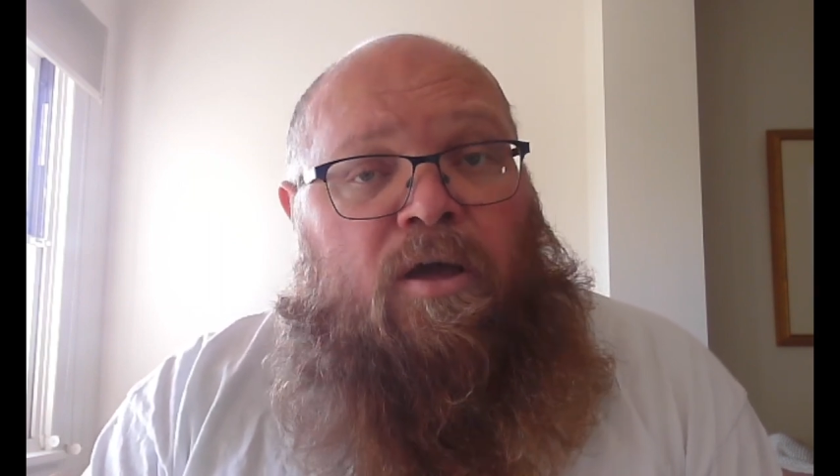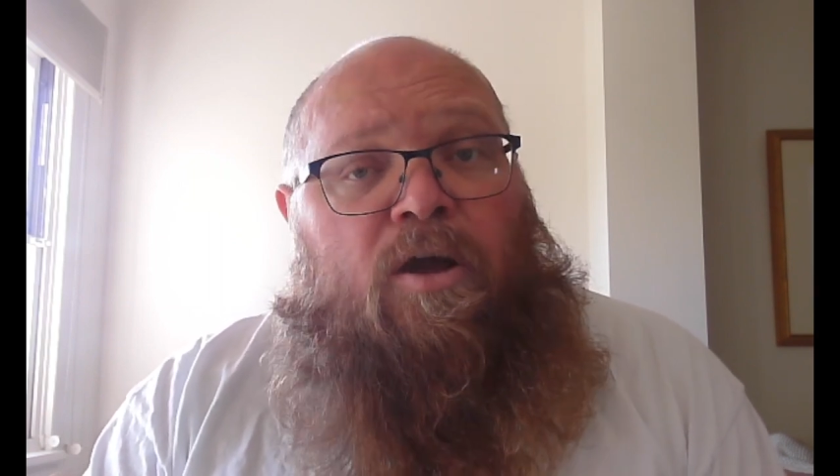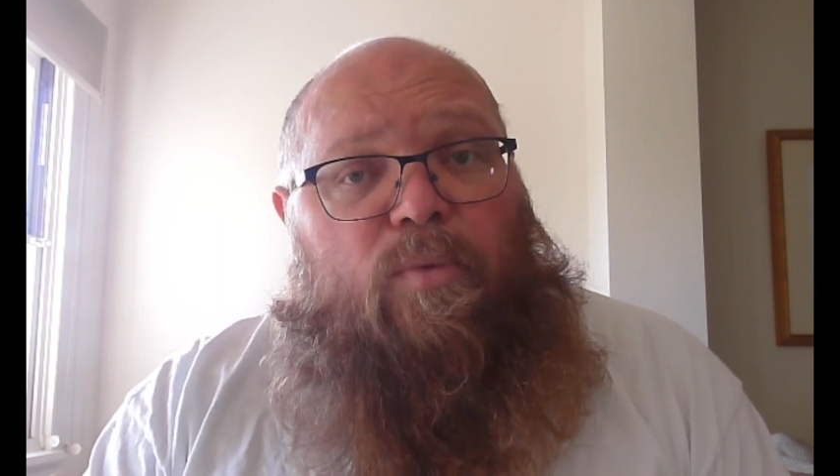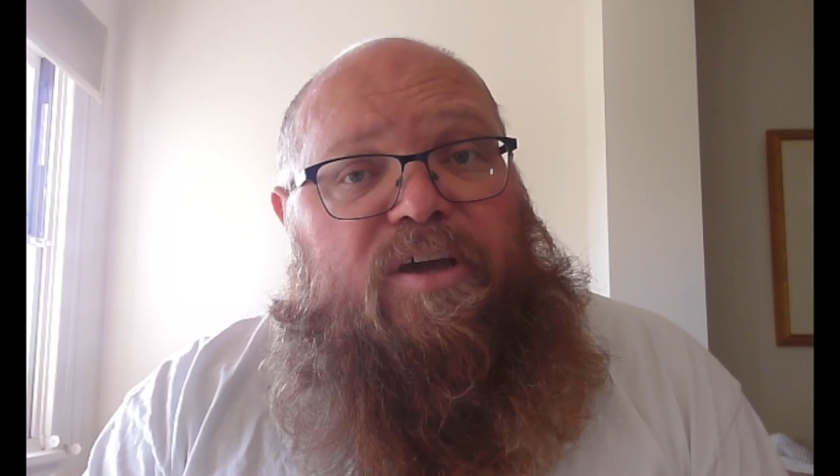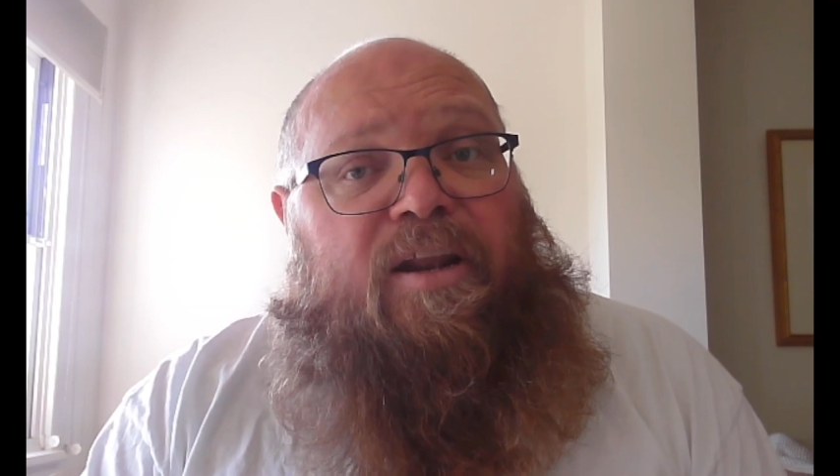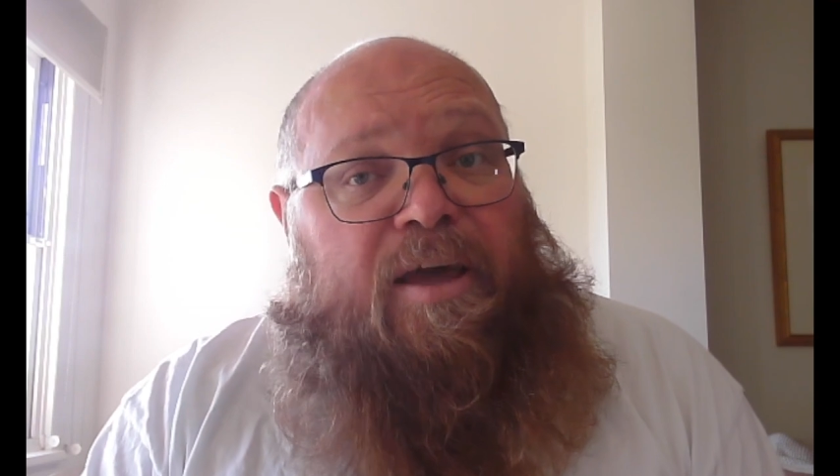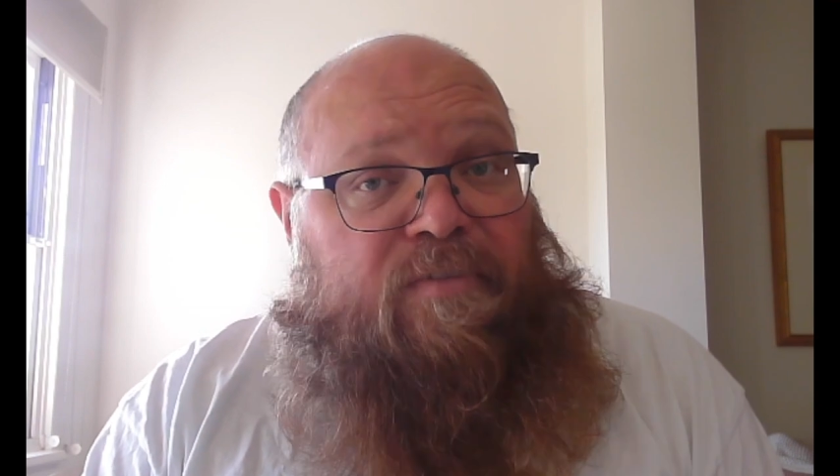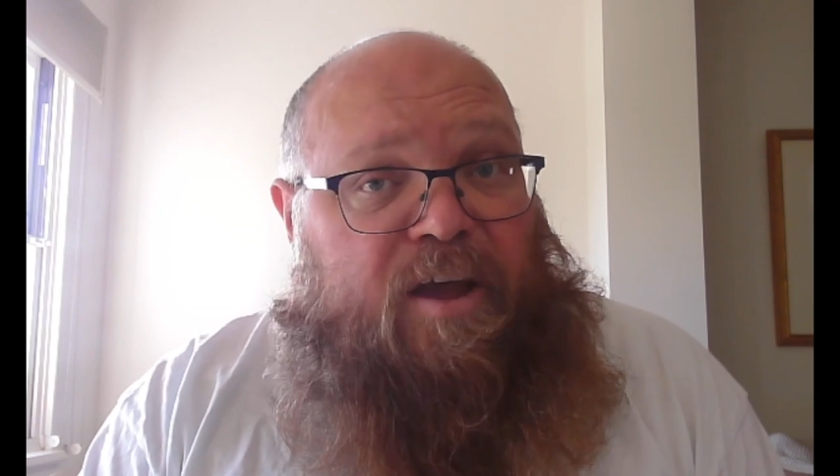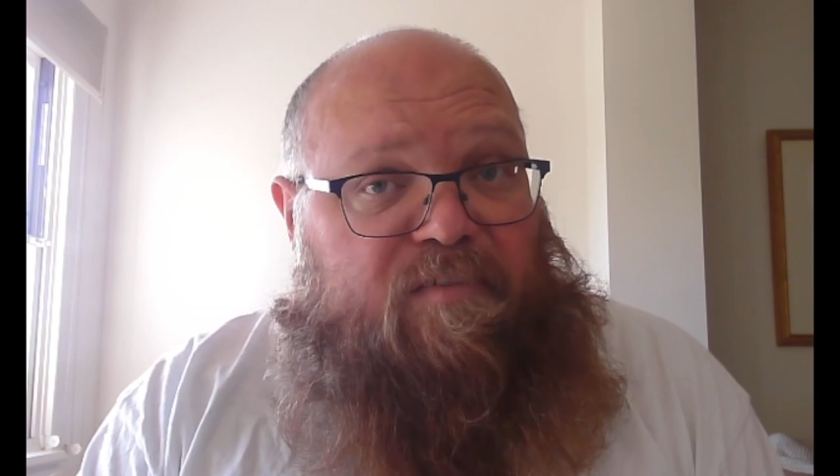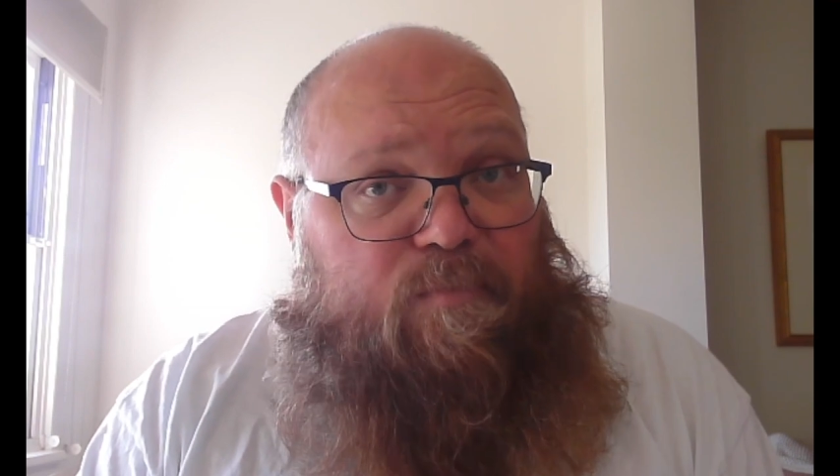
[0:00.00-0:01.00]
We can
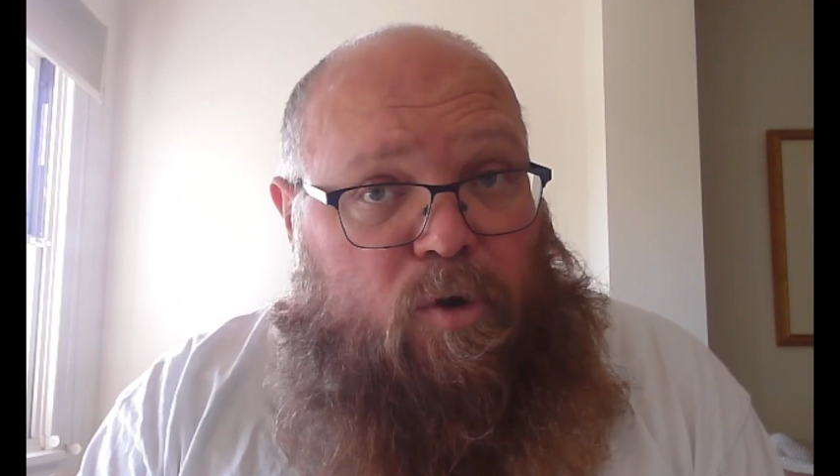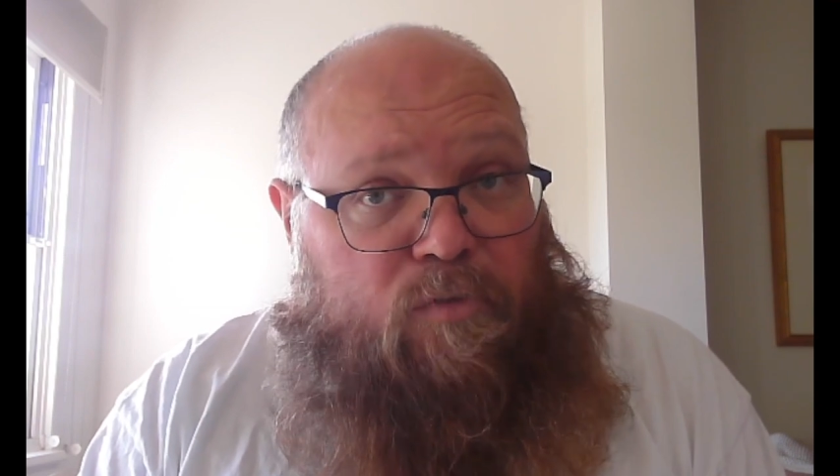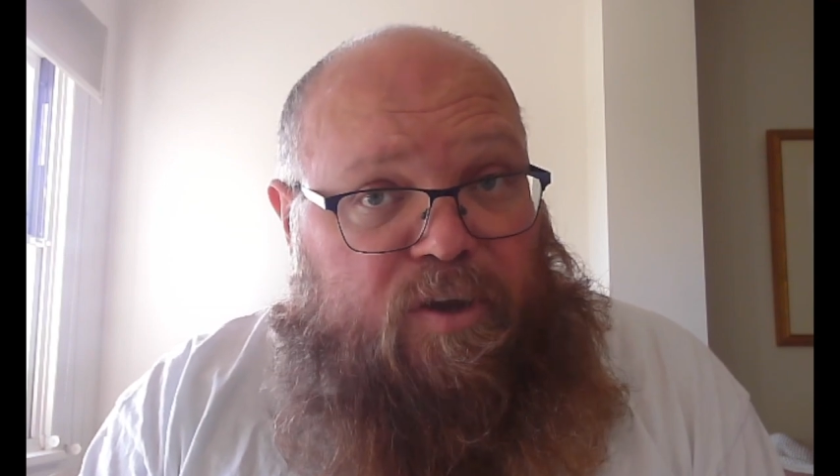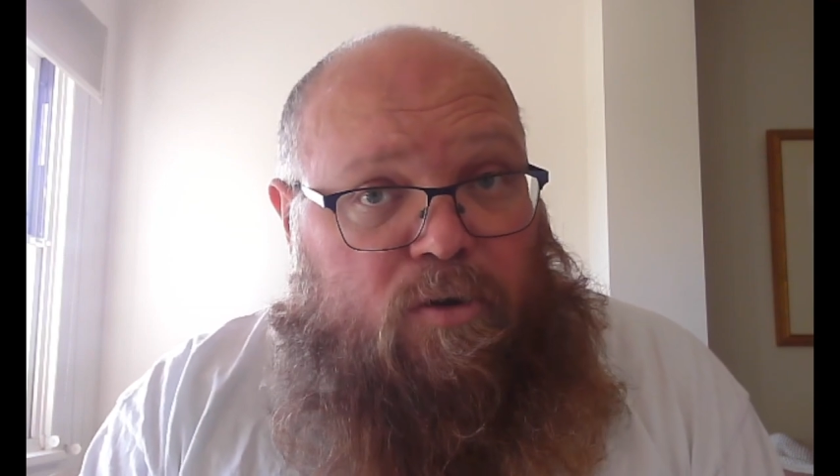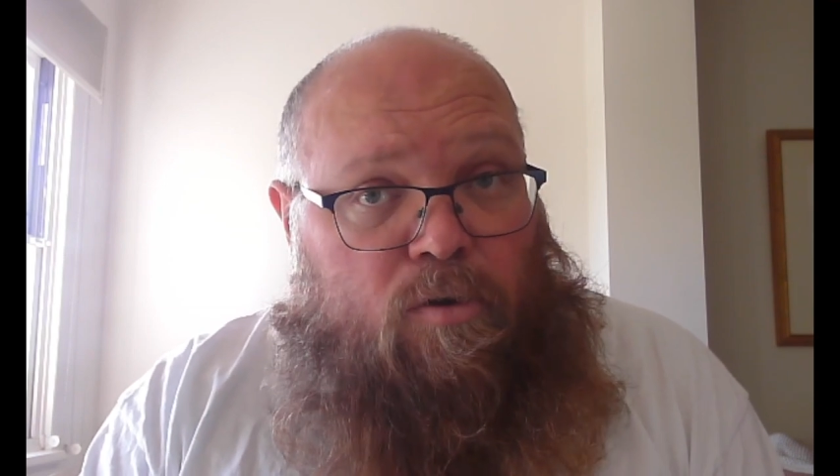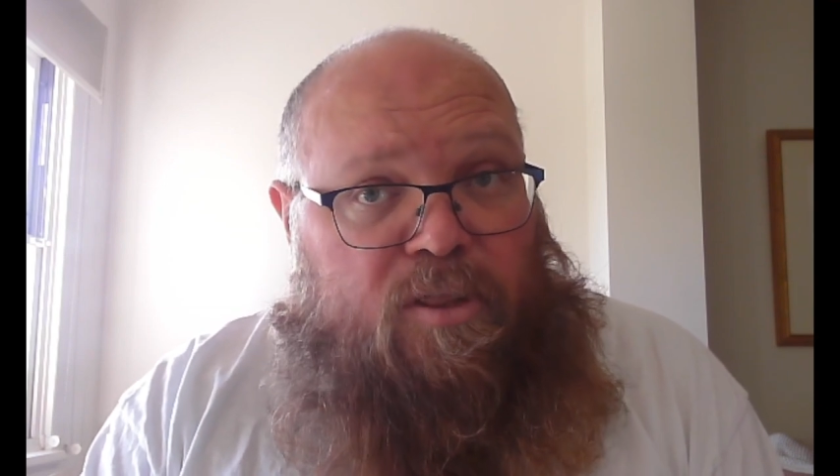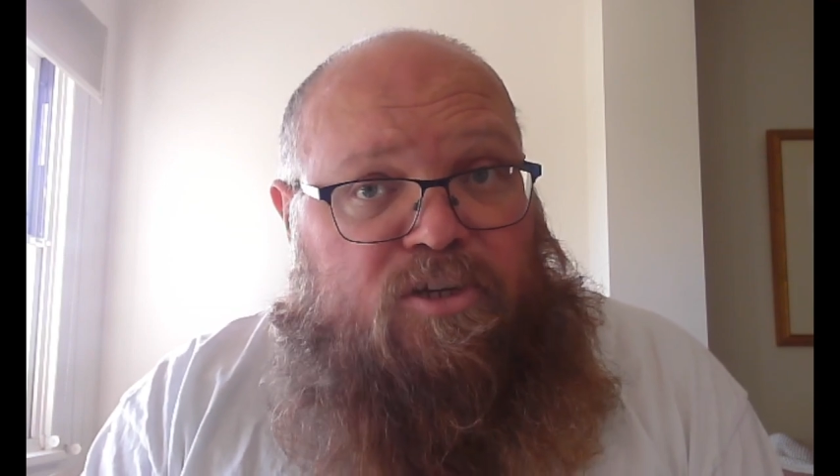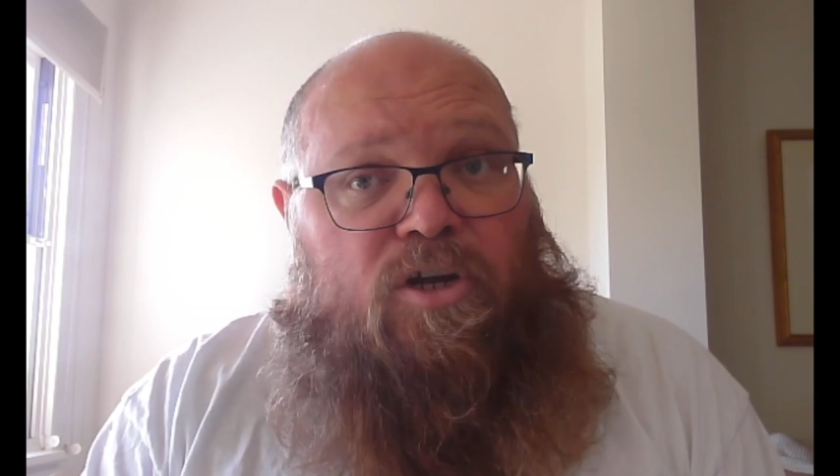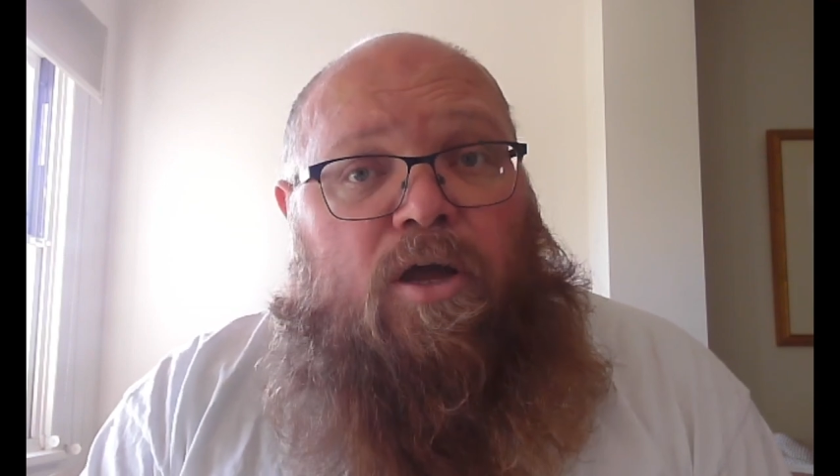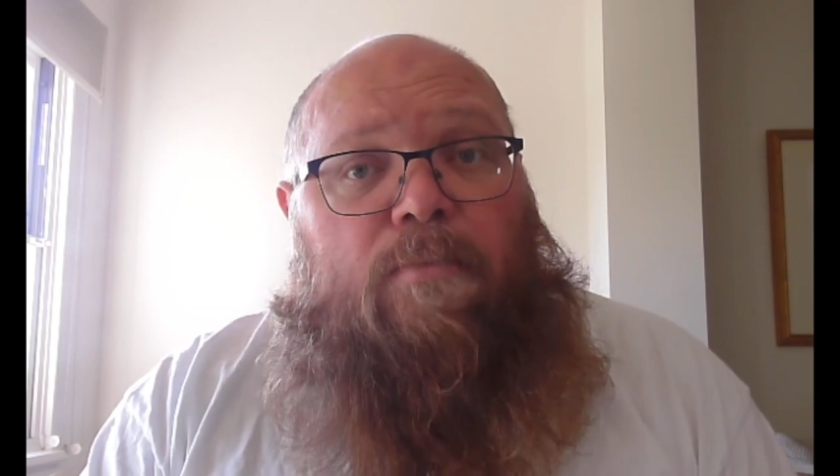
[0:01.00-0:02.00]
never have perfect knowledge,